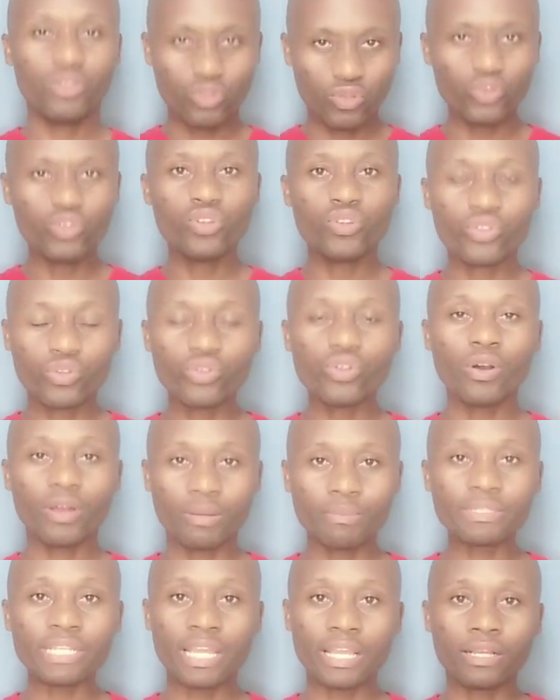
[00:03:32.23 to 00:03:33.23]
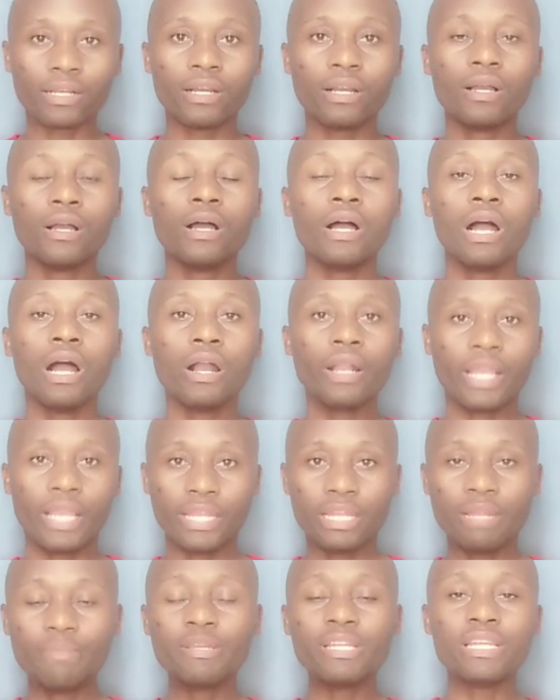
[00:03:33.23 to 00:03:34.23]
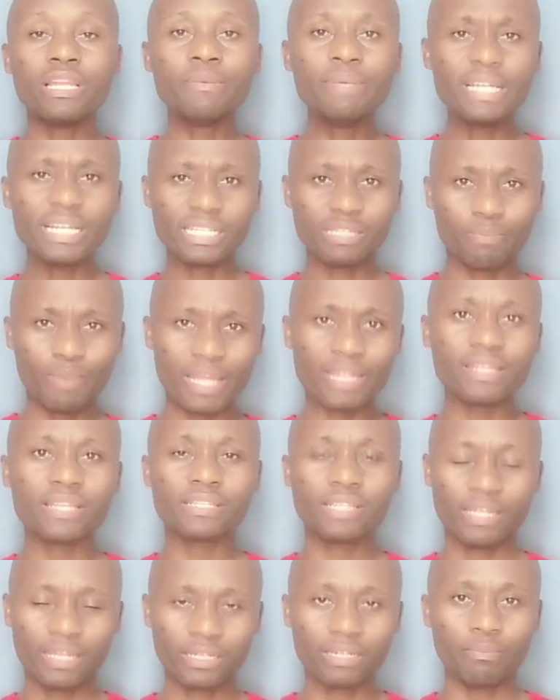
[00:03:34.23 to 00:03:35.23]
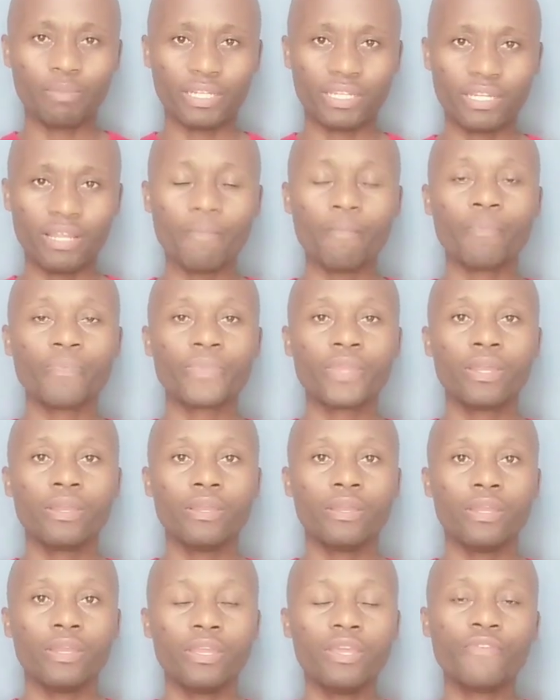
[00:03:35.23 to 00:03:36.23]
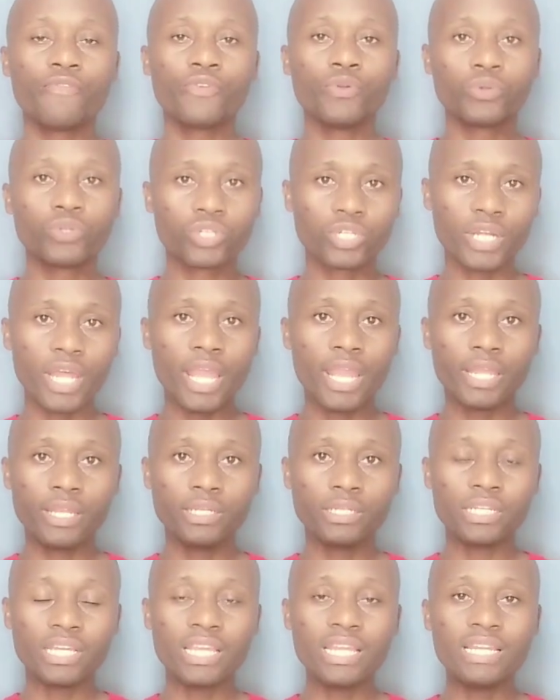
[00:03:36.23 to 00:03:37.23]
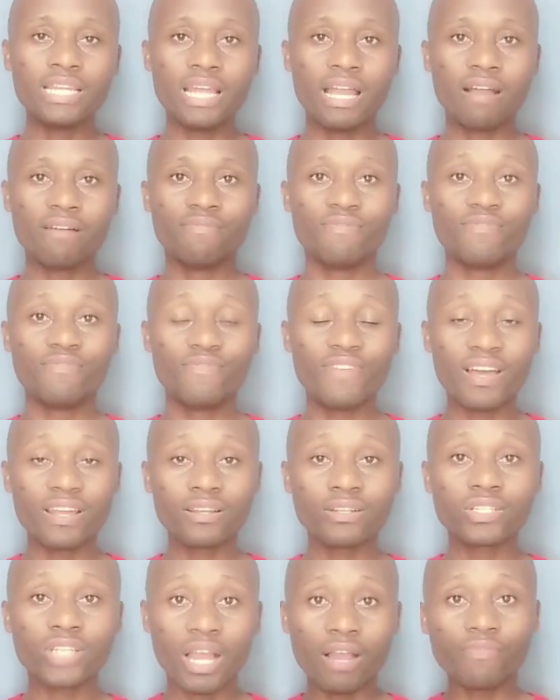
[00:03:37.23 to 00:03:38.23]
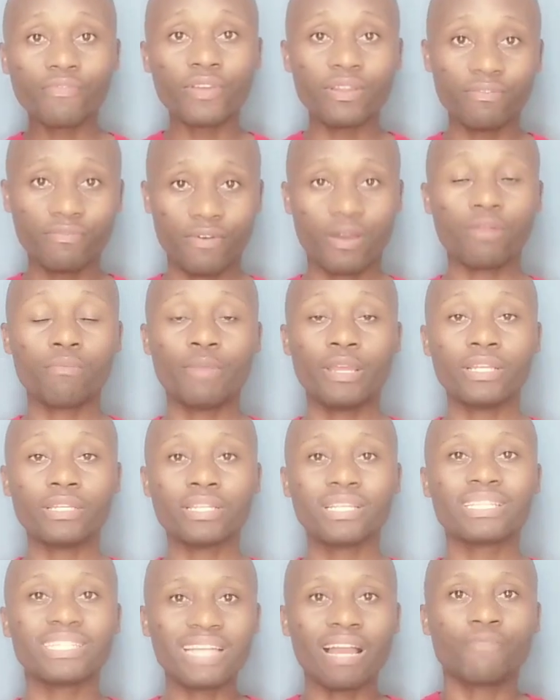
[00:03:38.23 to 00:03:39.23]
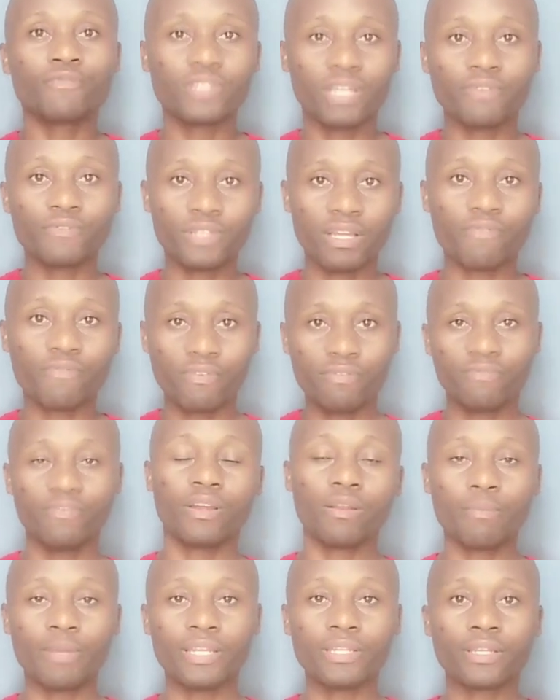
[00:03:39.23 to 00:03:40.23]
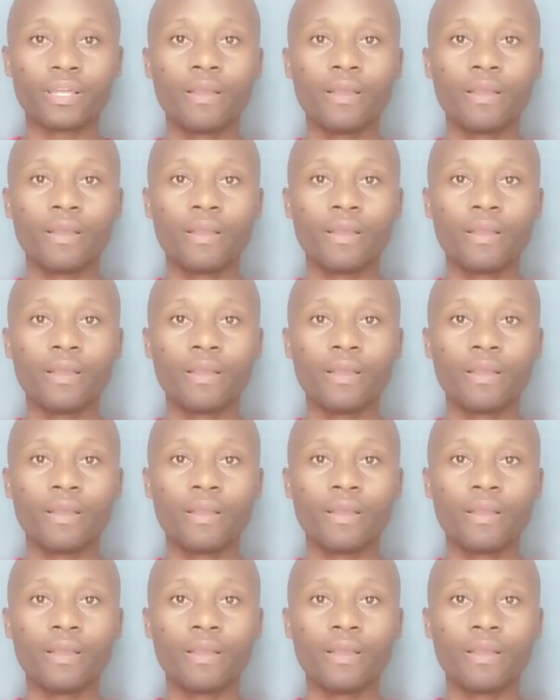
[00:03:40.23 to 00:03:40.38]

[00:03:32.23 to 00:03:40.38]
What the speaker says: Do you know what I'm saying? Okay, let me explain this a little bit now. If you train in a very tough environment, tough environment.